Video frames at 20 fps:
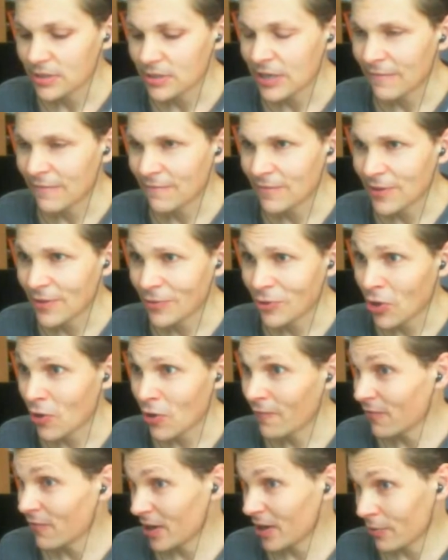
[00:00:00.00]
If there's
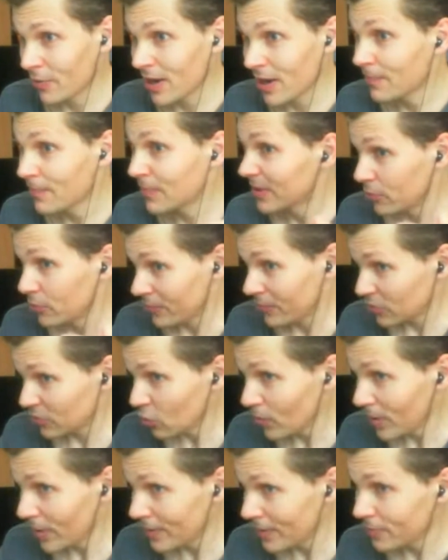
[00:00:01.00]
no fire up, and there isn't
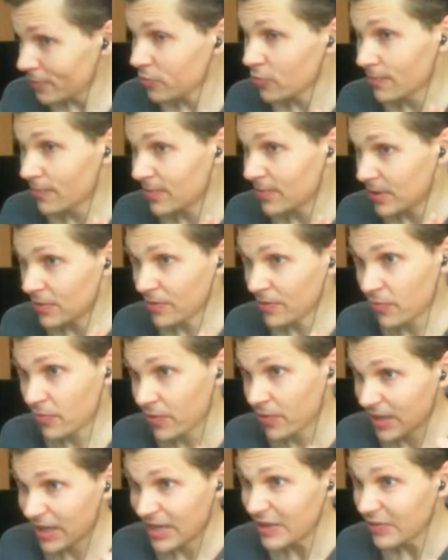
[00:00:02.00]
always, there are periods
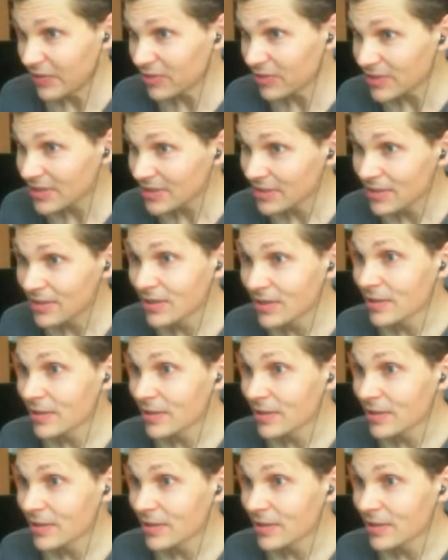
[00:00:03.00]
where there isn't,